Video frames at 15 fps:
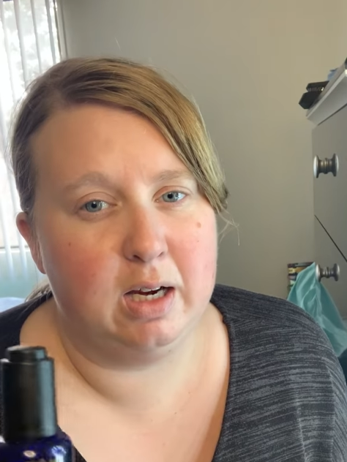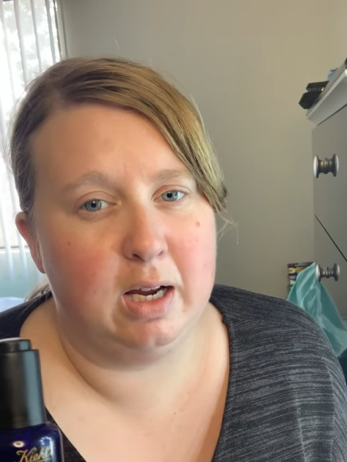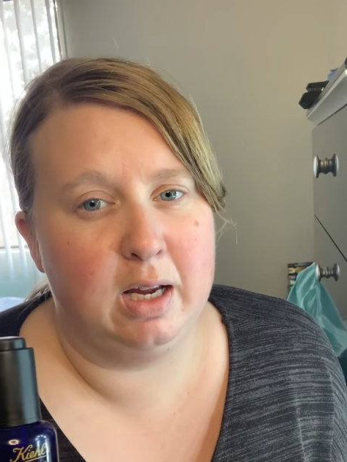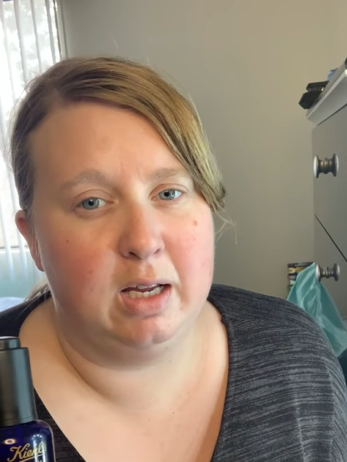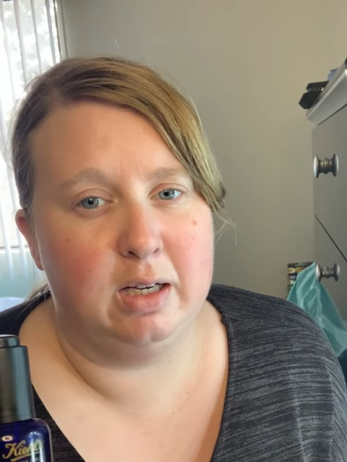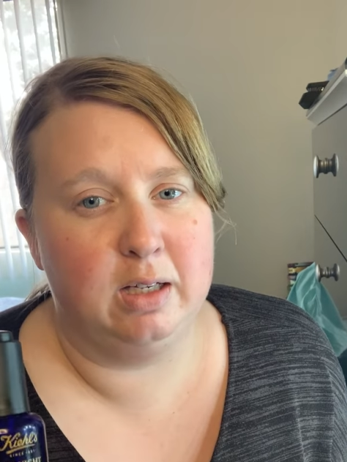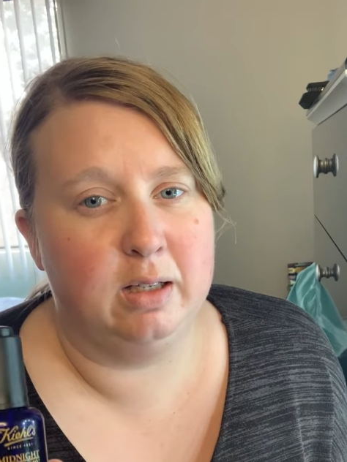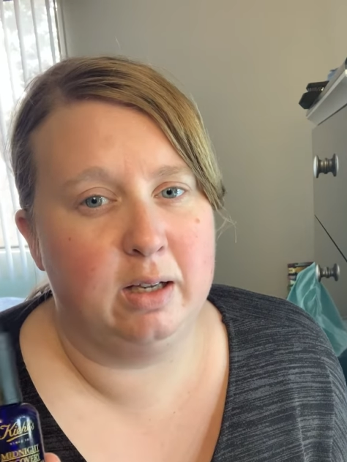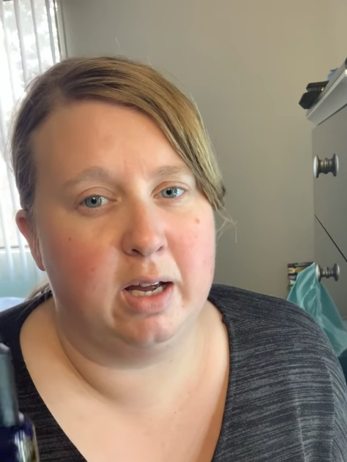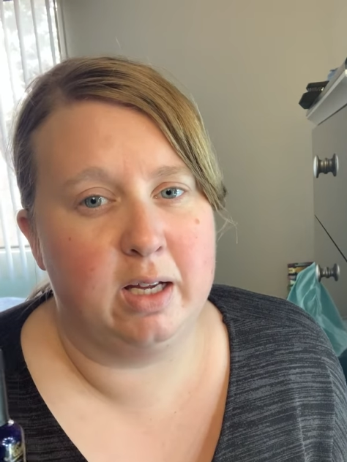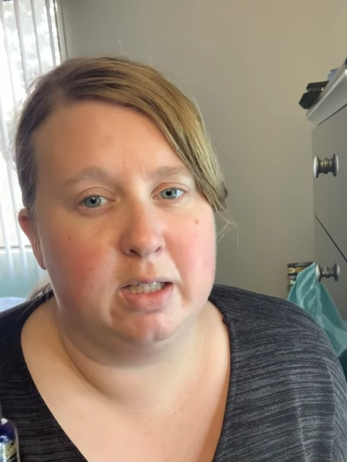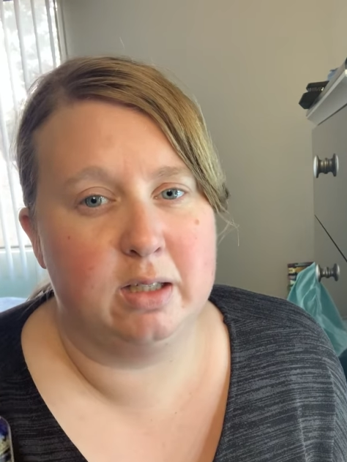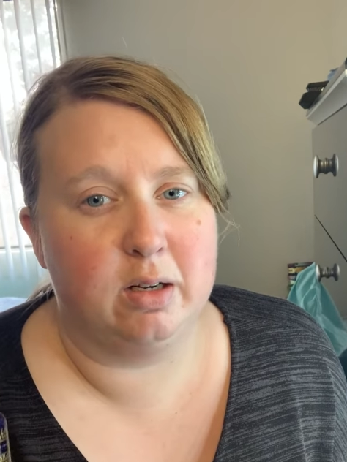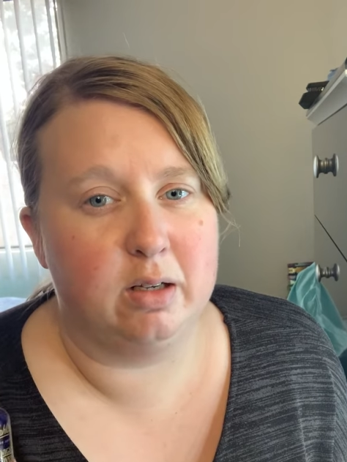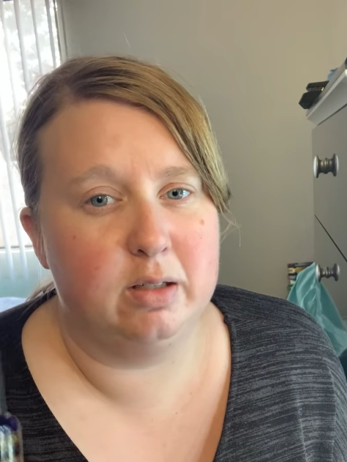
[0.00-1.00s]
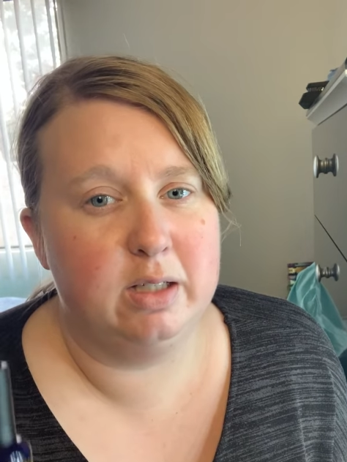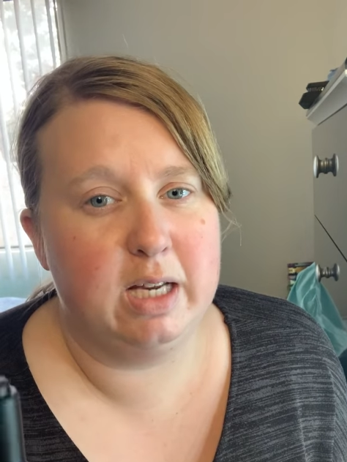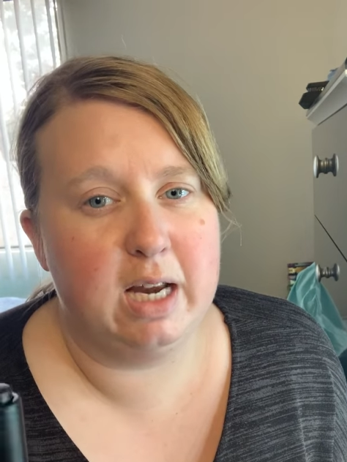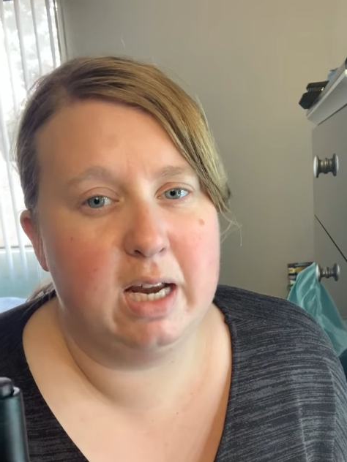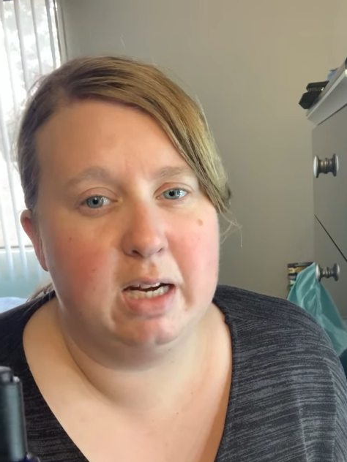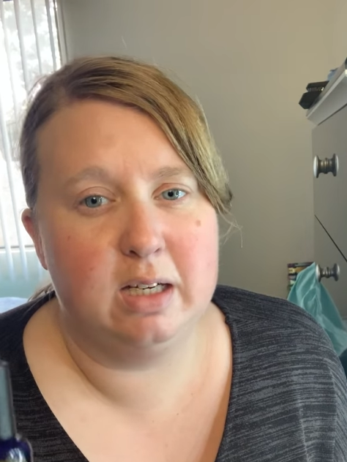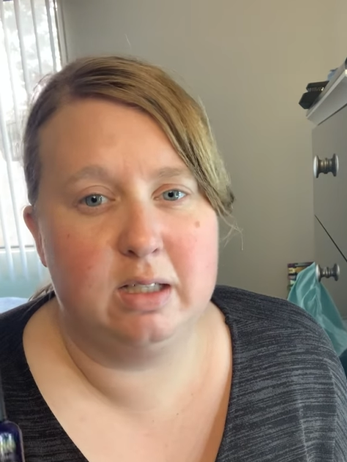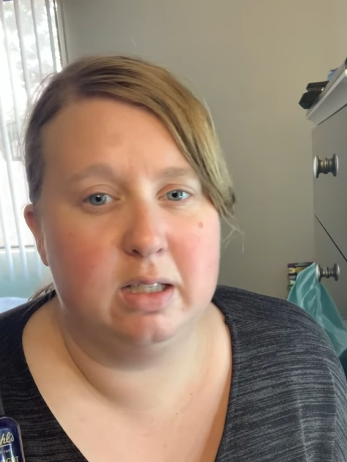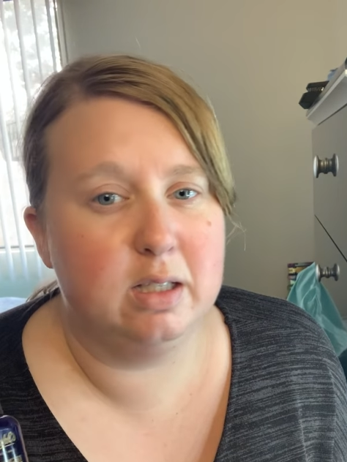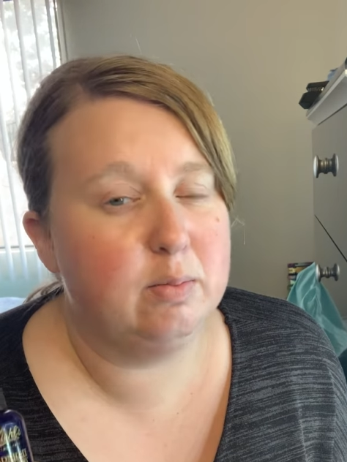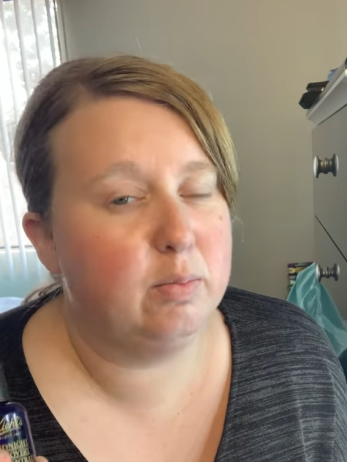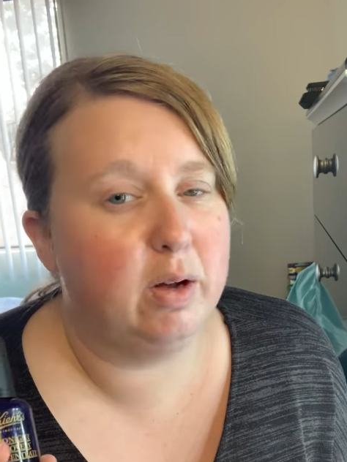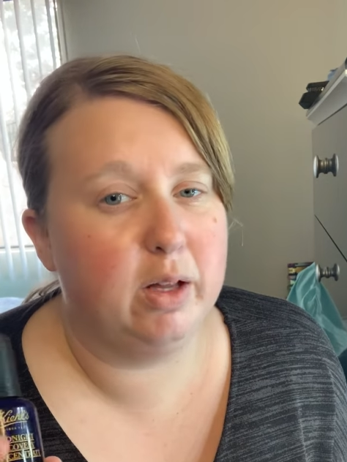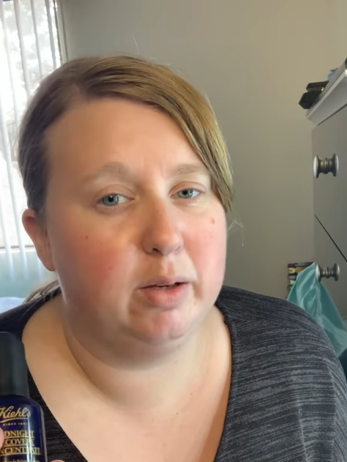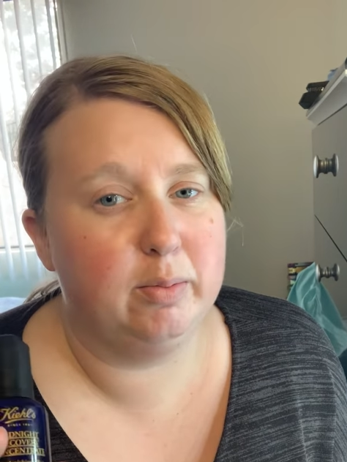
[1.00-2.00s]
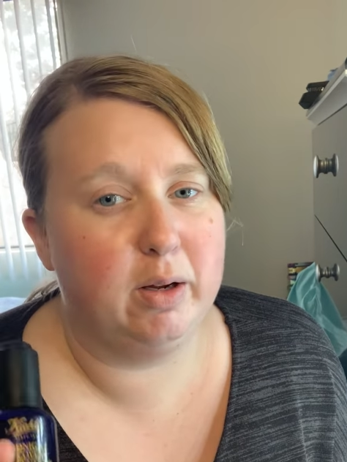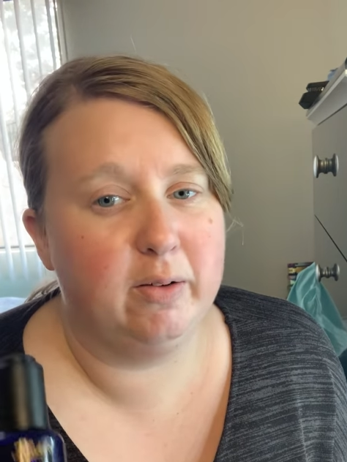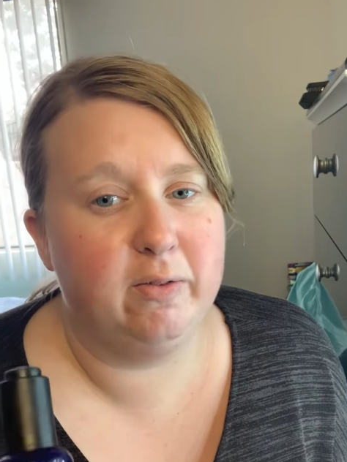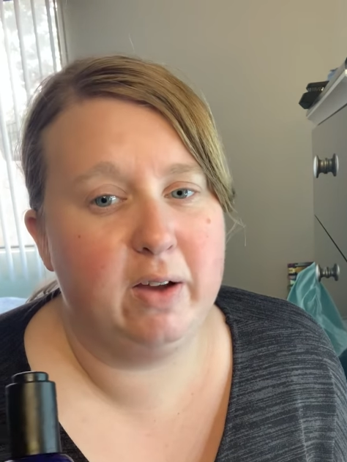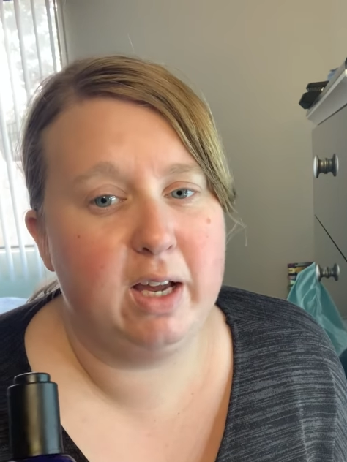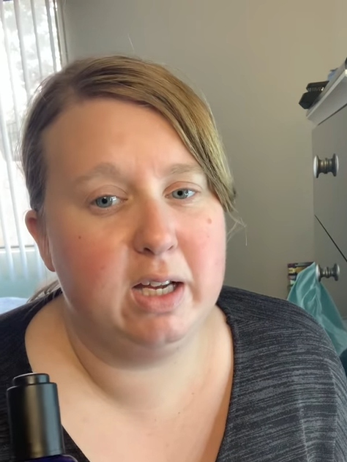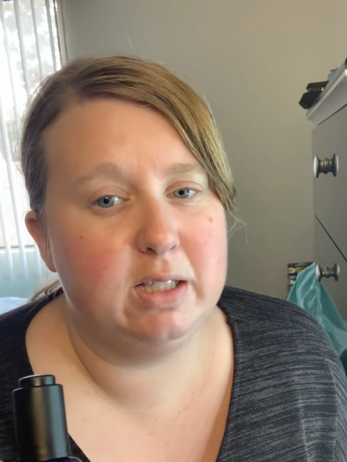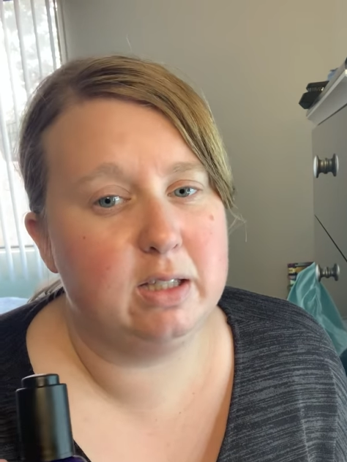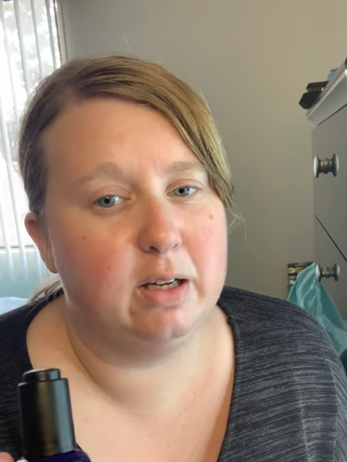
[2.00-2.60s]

and it lasts all day and it doesn't bother my face.